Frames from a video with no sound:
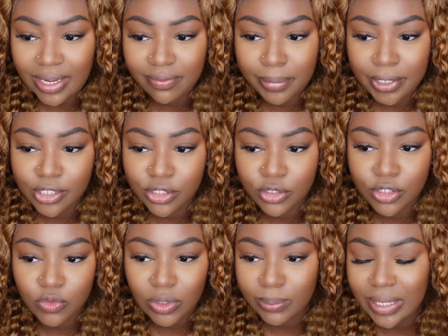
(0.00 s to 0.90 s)
I've been to
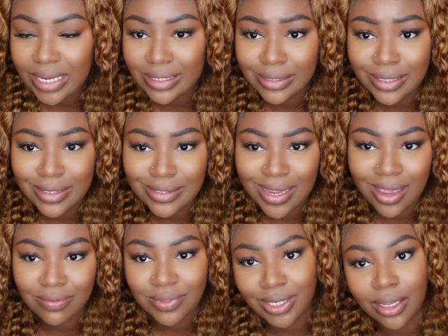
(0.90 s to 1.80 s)
swim lessons,
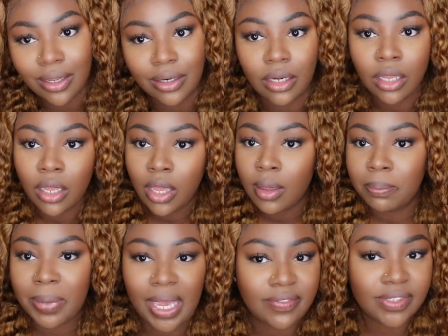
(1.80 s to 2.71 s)
I've done
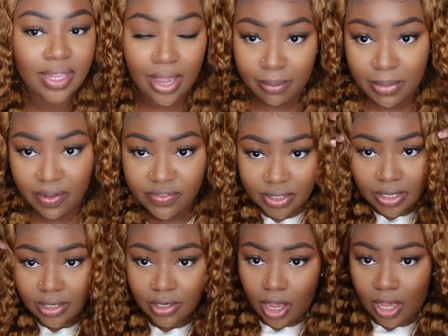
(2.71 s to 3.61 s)
bath time, I've
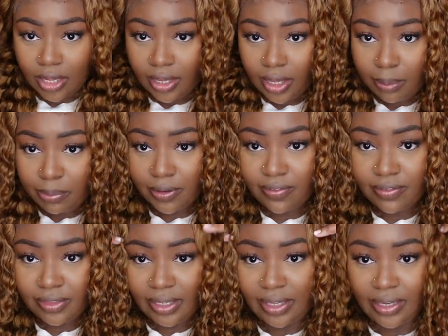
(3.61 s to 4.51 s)
done a heap of
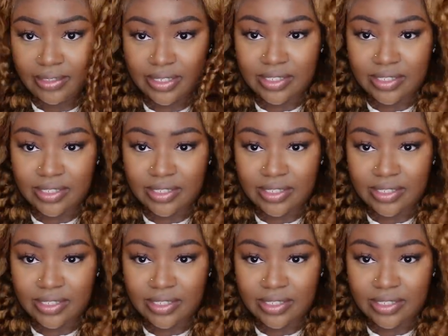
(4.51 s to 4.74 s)
things.